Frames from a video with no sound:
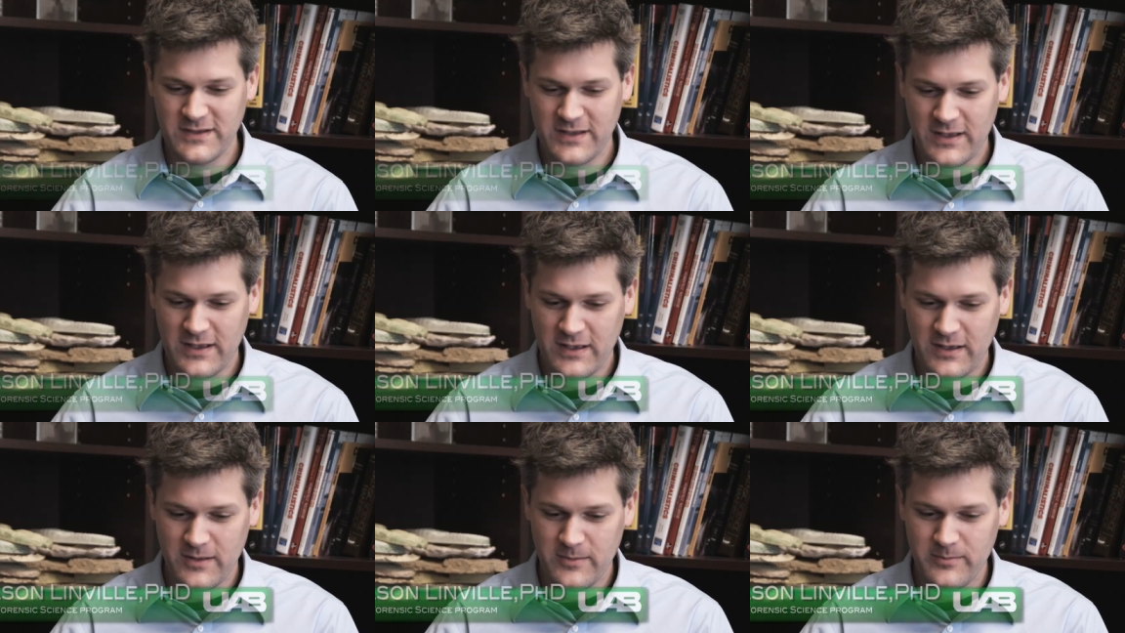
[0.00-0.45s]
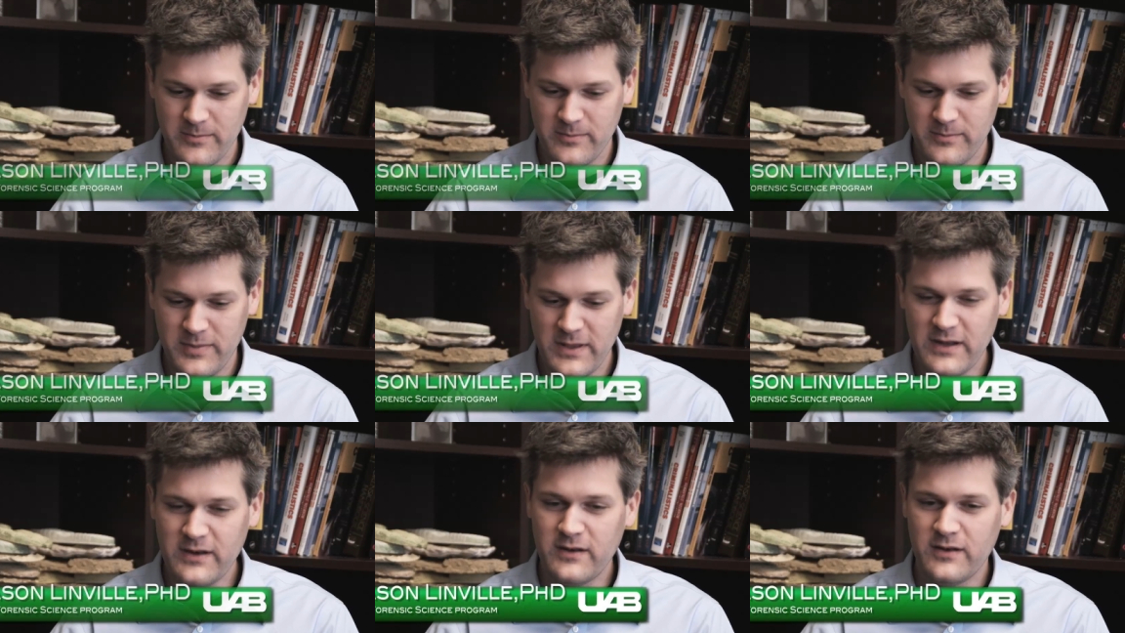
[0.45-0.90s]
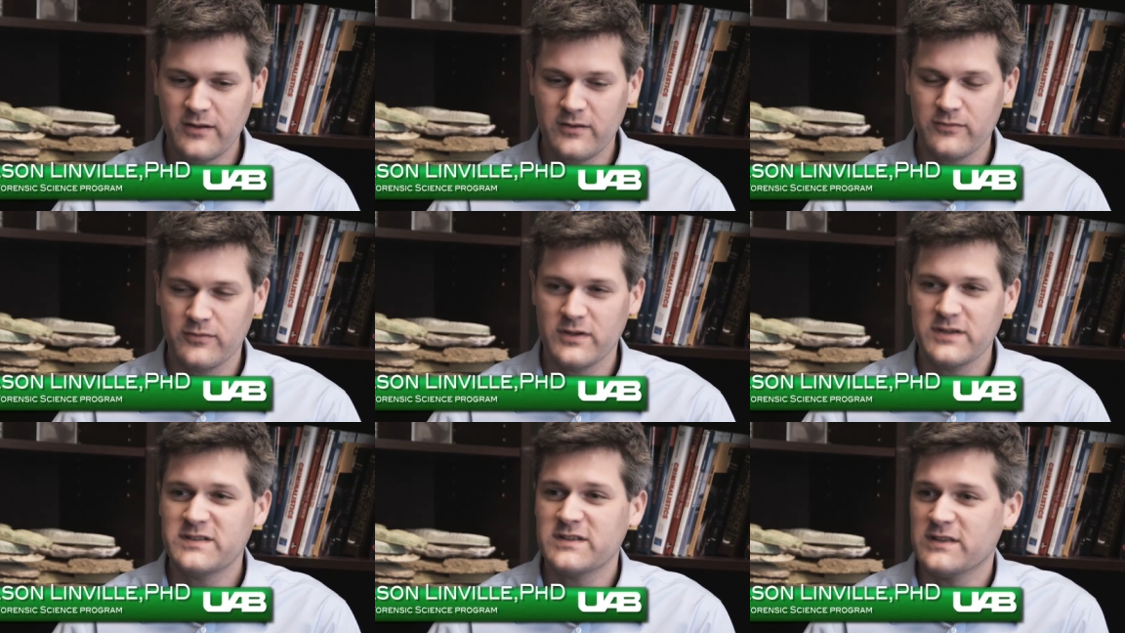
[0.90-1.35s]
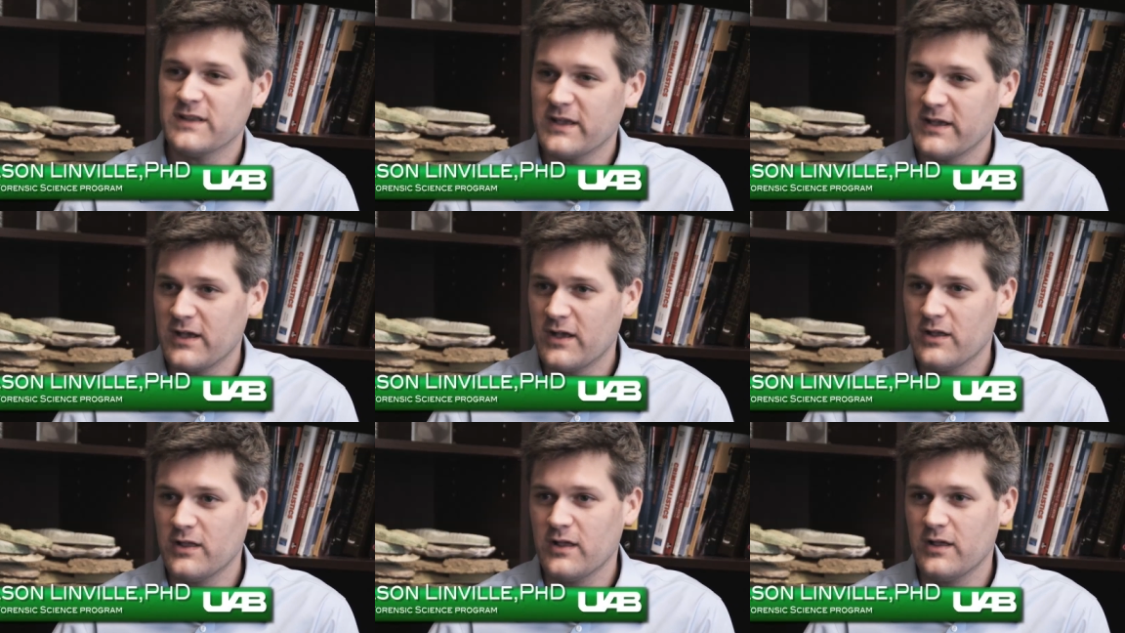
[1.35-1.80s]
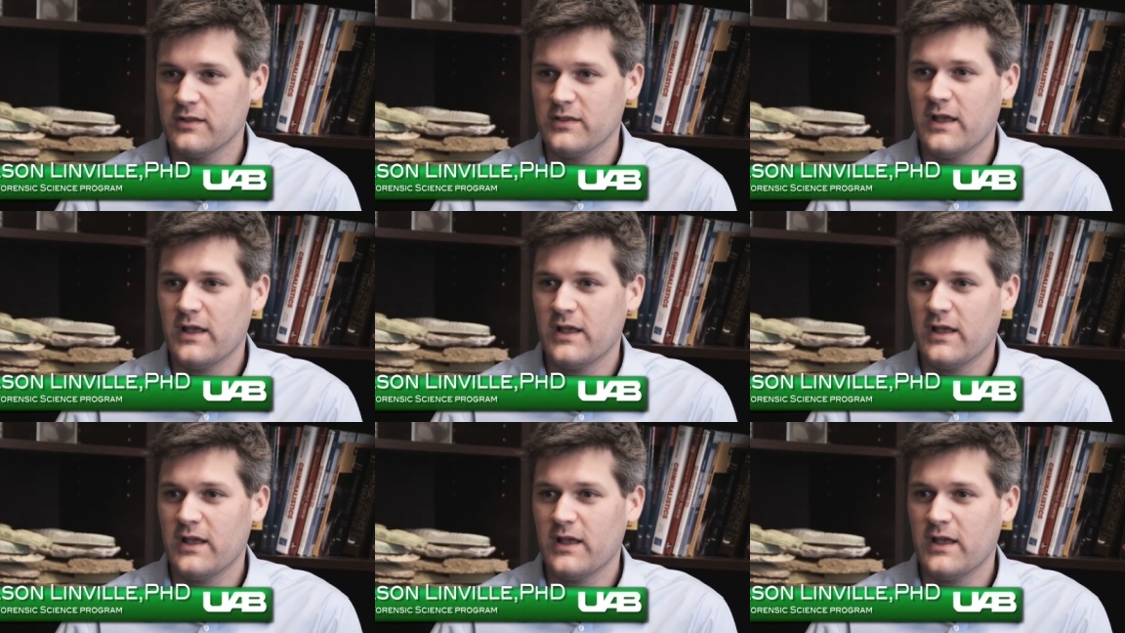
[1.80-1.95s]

Uh, been recently a, a,